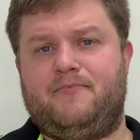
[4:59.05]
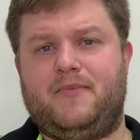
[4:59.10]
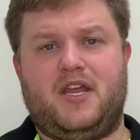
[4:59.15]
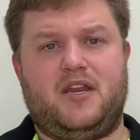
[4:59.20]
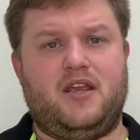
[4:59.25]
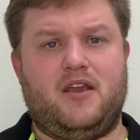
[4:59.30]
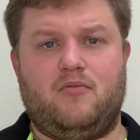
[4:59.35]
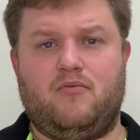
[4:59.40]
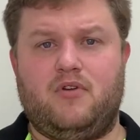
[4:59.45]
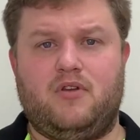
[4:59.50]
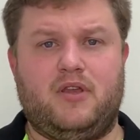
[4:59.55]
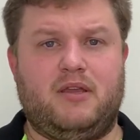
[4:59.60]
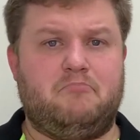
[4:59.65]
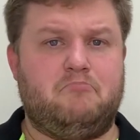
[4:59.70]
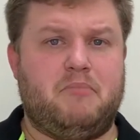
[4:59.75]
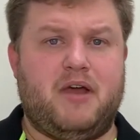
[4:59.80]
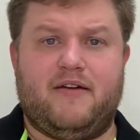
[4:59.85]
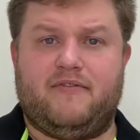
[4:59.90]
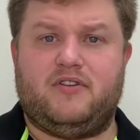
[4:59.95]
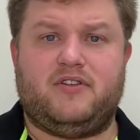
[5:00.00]
And really
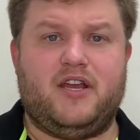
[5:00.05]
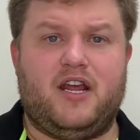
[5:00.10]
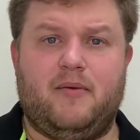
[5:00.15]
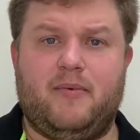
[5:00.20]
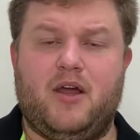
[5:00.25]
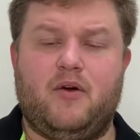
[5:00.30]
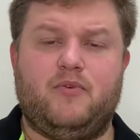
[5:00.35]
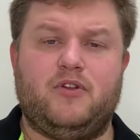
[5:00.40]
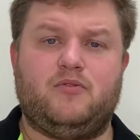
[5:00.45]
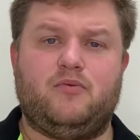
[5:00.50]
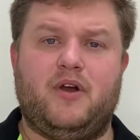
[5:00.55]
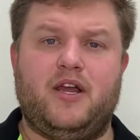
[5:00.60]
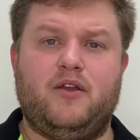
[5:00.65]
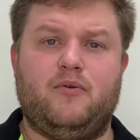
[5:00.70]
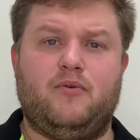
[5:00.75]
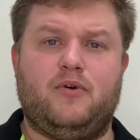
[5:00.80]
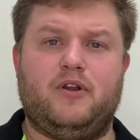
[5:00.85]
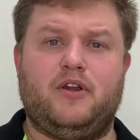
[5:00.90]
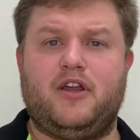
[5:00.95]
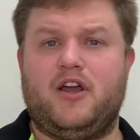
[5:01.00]
have a chat about which way you
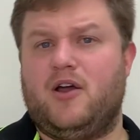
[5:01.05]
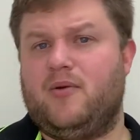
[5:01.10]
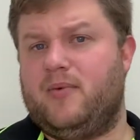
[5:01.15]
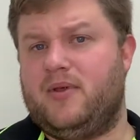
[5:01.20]
want to go,